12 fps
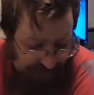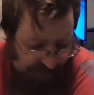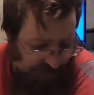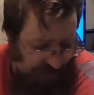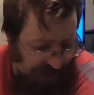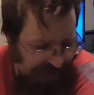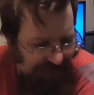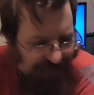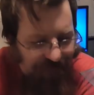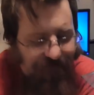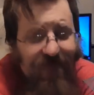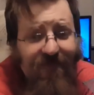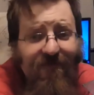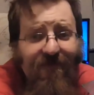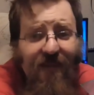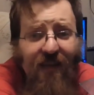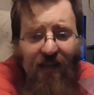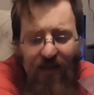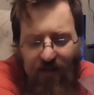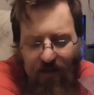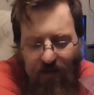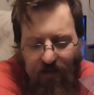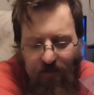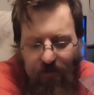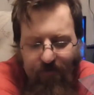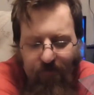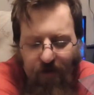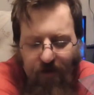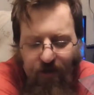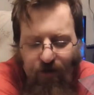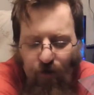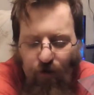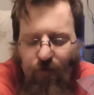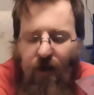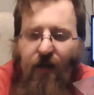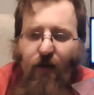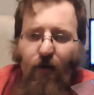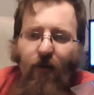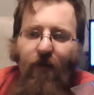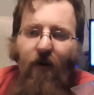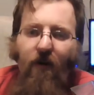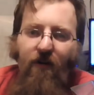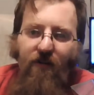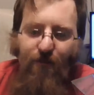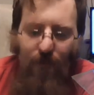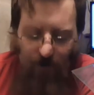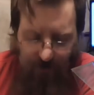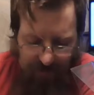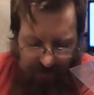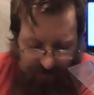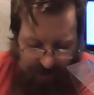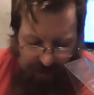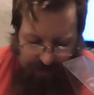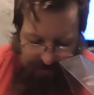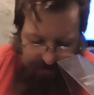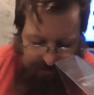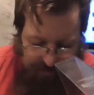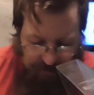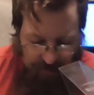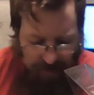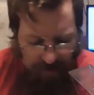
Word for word: Great. So I find a cool record of all its parts intact, and it's a